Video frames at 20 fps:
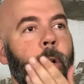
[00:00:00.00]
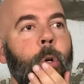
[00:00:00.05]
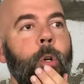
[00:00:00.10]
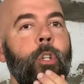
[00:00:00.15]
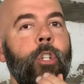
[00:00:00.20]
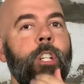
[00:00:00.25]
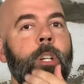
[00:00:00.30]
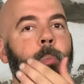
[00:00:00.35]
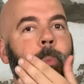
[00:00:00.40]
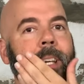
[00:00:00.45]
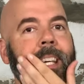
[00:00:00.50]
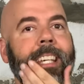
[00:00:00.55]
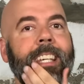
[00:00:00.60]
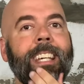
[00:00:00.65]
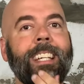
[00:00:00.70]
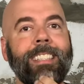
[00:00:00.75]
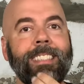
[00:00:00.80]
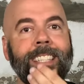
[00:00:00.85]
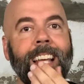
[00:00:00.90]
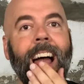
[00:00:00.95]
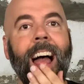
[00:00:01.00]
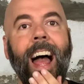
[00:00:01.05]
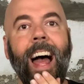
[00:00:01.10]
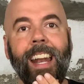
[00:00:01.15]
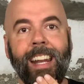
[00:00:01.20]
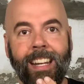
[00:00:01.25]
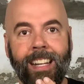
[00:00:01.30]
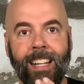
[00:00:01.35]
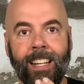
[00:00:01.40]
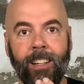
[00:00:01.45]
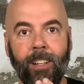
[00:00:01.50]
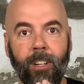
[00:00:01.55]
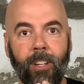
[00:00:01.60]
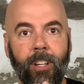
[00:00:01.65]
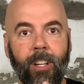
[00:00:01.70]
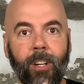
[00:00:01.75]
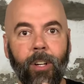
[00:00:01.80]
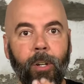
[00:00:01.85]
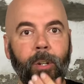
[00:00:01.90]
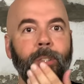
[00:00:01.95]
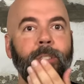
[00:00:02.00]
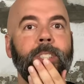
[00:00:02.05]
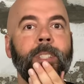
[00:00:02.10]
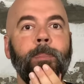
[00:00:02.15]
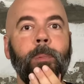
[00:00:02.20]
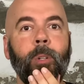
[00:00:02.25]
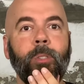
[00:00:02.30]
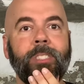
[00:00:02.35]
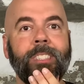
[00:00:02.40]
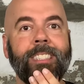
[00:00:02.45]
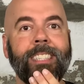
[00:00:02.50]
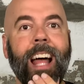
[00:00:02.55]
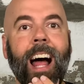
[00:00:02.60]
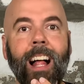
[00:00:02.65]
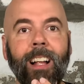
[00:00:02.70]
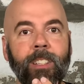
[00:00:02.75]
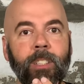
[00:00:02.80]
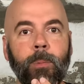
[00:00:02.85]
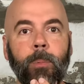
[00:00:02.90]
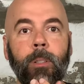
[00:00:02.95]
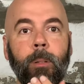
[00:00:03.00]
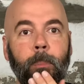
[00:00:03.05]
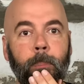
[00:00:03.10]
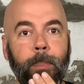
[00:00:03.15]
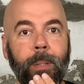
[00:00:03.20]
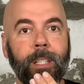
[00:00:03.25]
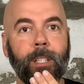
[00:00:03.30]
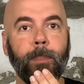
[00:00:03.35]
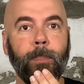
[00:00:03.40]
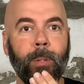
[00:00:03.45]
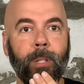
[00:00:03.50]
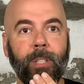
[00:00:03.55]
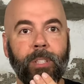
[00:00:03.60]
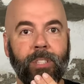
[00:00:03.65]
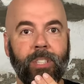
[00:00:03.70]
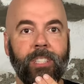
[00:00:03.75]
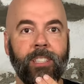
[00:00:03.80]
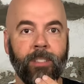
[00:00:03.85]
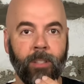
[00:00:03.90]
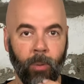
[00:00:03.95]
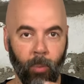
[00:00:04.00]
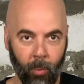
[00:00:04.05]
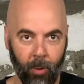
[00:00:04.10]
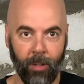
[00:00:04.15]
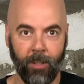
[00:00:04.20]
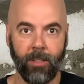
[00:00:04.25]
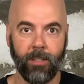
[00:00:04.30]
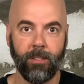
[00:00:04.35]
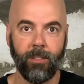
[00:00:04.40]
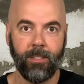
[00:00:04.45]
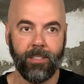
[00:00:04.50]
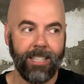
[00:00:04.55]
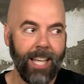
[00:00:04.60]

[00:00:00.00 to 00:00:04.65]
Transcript: should we get to edit it? Who's the most knowledgeable beer person in the world?